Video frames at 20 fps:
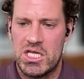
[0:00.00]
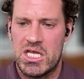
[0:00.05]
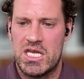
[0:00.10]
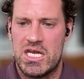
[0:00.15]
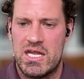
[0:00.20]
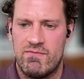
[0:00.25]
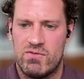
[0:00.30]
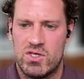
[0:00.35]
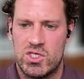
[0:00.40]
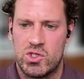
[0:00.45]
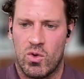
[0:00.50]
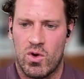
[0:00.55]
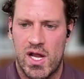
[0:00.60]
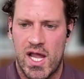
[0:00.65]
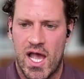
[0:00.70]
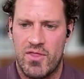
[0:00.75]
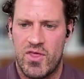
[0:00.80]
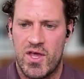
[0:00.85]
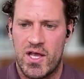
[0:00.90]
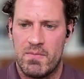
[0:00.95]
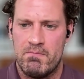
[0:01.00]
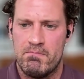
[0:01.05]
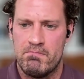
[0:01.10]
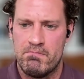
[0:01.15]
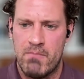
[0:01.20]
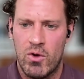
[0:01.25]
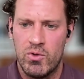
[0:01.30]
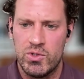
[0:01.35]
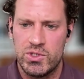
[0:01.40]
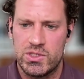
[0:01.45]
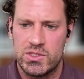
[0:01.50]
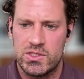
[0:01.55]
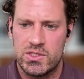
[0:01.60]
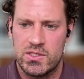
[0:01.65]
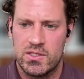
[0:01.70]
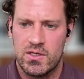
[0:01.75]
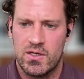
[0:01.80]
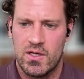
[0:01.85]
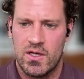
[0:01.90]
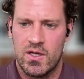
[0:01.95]
inventory. I think most
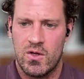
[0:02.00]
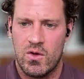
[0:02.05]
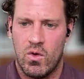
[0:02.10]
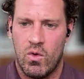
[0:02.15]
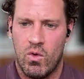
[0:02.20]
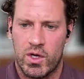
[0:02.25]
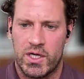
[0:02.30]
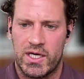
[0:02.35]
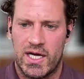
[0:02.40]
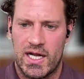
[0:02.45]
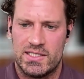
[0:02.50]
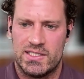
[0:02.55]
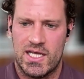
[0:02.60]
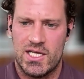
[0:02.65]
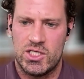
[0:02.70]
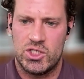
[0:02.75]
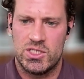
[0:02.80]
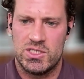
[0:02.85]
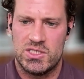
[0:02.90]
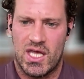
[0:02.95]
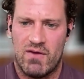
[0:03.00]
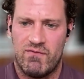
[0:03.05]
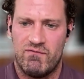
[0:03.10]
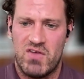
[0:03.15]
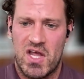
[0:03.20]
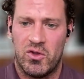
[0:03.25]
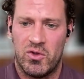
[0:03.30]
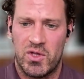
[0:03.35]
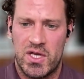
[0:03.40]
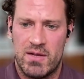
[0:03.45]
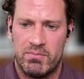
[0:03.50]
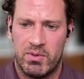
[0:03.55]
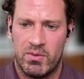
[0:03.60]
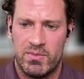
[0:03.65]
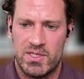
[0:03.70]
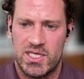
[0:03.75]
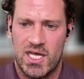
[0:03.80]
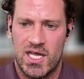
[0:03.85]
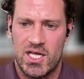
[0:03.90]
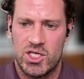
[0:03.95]
organizations that fail in
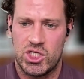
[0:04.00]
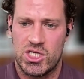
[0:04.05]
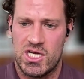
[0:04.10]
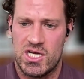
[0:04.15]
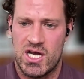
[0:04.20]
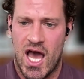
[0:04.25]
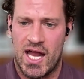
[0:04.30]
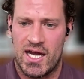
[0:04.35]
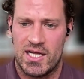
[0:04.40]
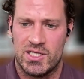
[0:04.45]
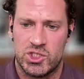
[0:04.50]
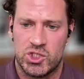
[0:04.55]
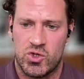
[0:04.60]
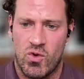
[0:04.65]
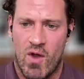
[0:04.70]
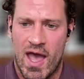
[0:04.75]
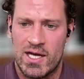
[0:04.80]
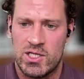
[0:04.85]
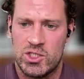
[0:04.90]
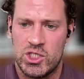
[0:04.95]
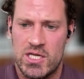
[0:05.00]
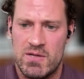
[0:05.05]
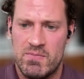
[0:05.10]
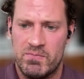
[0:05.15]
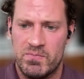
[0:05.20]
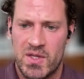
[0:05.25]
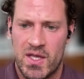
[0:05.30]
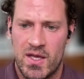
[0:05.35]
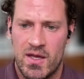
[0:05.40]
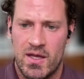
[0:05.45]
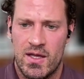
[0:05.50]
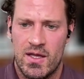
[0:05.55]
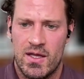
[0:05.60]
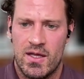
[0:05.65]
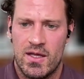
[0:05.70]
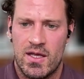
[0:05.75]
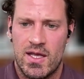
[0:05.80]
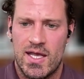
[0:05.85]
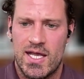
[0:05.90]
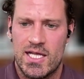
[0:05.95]
implementation and not on strategy
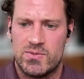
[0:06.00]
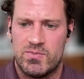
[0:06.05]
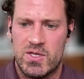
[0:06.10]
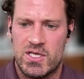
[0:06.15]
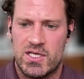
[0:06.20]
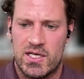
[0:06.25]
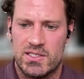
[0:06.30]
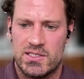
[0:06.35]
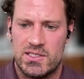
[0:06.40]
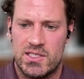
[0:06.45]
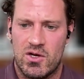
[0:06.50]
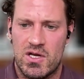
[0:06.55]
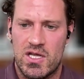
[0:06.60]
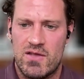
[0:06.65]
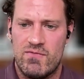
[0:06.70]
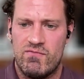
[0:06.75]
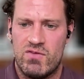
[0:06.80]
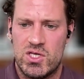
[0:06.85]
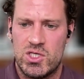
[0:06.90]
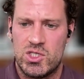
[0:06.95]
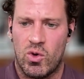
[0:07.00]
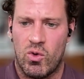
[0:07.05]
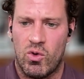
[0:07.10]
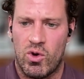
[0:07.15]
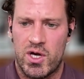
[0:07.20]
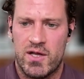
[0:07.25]
it's because their inventory